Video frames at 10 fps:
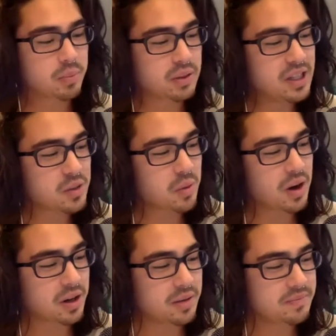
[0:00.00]
please
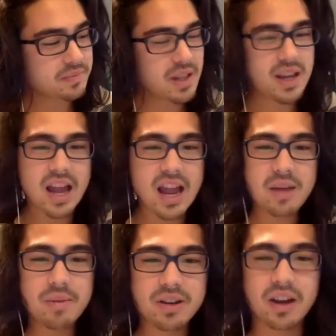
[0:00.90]
welcome
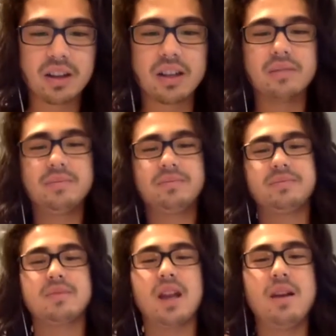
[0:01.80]
Eamonn Duignan.
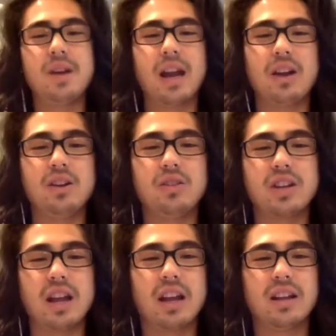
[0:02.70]
Eamonn, how are you doing today?